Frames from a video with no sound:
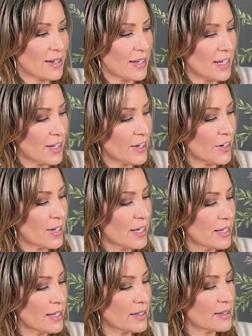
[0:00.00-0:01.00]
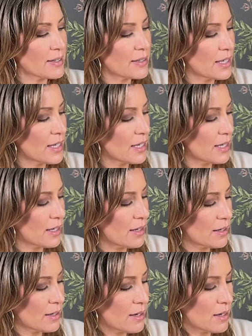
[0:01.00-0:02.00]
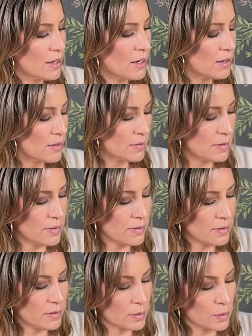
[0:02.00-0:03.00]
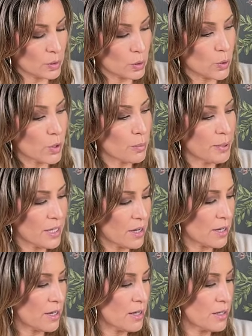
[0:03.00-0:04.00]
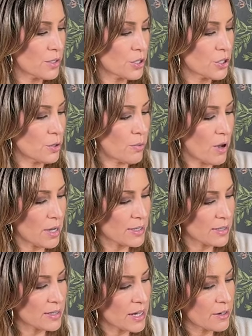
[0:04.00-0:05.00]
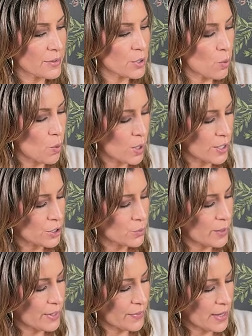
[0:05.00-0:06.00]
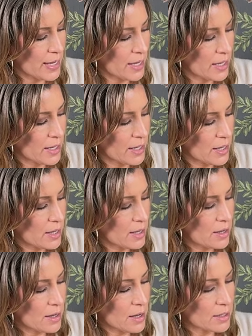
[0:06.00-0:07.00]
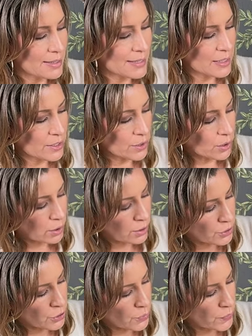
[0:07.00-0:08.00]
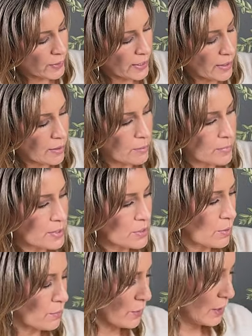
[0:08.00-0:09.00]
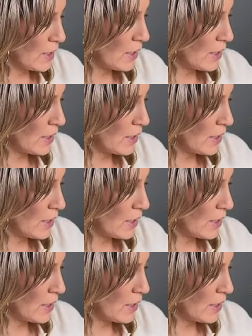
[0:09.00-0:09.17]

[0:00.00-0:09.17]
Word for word: here is the Loro Piana shoebox. It's kind of an orange with a teal trim, so really